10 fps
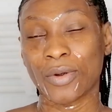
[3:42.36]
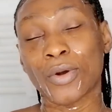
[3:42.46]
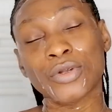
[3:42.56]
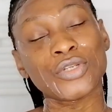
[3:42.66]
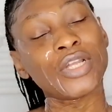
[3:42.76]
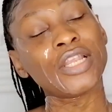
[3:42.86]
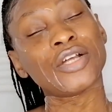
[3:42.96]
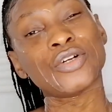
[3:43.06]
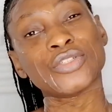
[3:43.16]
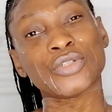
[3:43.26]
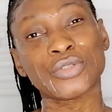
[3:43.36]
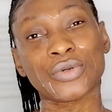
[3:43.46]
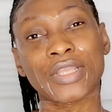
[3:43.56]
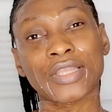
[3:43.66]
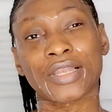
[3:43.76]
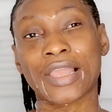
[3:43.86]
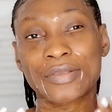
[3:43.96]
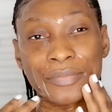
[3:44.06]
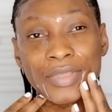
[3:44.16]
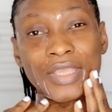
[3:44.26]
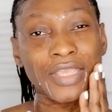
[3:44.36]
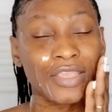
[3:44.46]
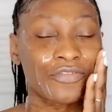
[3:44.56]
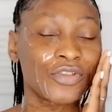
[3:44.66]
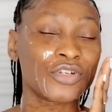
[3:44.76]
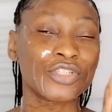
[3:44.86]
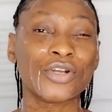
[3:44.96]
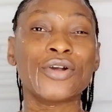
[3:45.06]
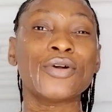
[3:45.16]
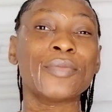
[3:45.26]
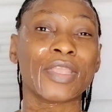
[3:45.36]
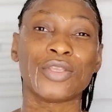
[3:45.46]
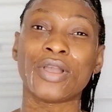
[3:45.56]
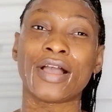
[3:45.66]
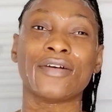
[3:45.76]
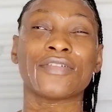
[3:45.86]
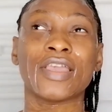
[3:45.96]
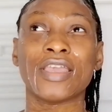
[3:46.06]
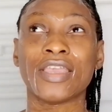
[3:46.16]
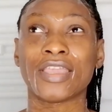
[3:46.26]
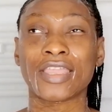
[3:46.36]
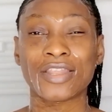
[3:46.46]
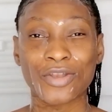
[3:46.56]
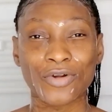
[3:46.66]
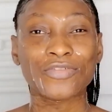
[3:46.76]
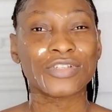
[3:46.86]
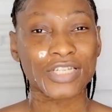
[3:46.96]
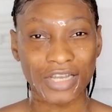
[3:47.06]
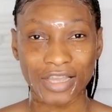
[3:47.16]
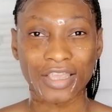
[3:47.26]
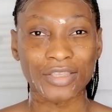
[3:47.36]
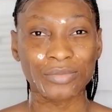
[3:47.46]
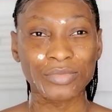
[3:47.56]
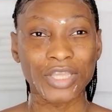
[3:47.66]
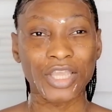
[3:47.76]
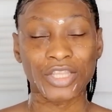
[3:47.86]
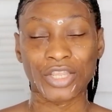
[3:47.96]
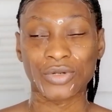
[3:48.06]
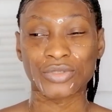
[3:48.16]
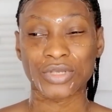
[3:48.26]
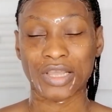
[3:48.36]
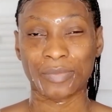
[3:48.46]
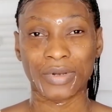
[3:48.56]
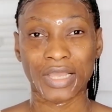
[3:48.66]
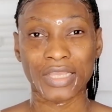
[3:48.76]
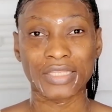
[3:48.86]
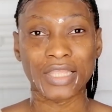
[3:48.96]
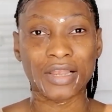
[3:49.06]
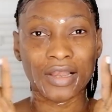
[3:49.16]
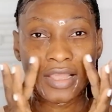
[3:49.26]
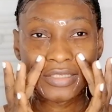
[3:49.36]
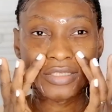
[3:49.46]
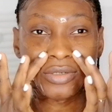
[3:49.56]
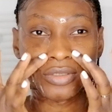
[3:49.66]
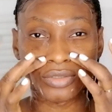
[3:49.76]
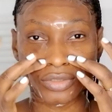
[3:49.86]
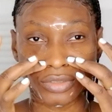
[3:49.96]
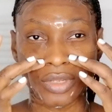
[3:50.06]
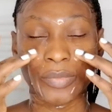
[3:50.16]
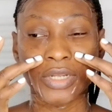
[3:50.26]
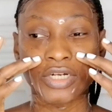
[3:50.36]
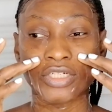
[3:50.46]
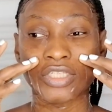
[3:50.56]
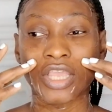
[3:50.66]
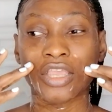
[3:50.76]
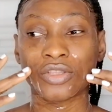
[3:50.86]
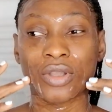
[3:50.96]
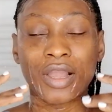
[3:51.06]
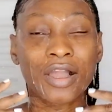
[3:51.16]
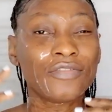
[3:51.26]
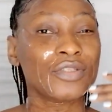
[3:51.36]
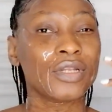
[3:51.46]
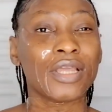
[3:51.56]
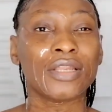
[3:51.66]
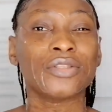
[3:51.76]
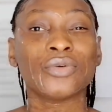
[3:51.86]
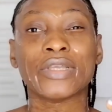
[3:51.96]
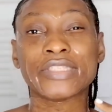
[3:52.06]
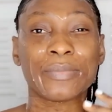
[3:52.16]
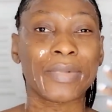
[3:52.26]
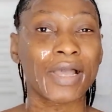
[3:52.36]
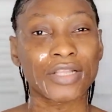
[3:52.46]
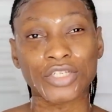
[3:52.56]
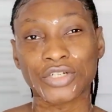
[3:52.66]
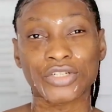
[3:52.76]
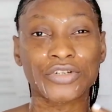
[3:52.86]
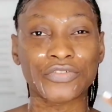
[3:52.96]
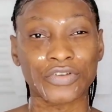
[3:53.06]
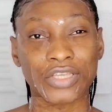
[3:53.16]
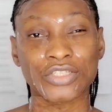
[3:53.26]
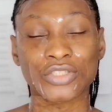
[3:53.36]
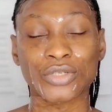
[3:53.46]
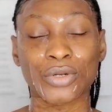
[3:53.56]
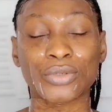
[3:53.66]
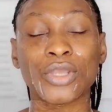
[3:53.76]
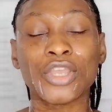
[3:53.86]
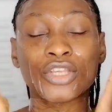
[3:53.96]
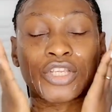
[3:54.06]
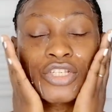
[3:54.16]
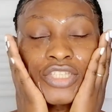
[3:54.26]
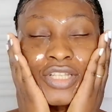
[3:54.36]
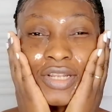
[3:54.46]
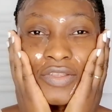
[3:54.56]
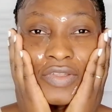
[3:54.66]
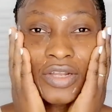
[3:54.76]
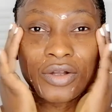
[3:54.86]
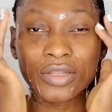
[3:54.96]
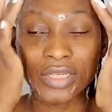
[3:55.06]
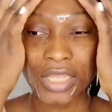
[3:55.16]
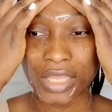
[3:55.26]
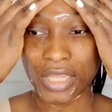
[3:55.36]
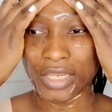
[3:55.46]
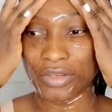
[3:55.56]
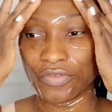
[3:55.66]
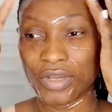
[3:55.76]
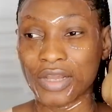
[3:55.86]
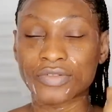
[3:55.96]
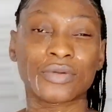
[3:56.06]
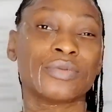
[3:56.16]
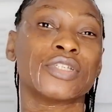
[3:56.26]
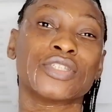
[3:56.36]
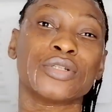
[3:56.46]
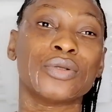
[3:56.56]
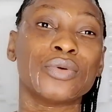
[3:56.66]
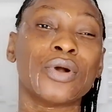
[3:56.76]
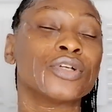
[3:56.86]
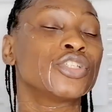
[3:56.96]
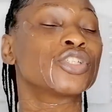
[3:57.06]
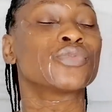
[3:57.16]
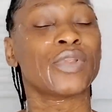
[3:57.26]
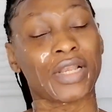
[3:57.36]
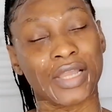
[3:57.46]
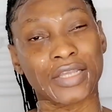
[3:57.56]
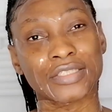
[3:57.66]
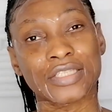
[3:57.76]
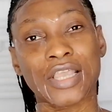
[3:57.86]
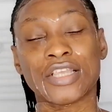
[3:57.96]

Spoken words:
or you can also do it like me if you're at home and you have enough time to apply it and let it also stop, because you have to let it do its magic on your face. So you just leave it on, and if you have something to do, or just relax.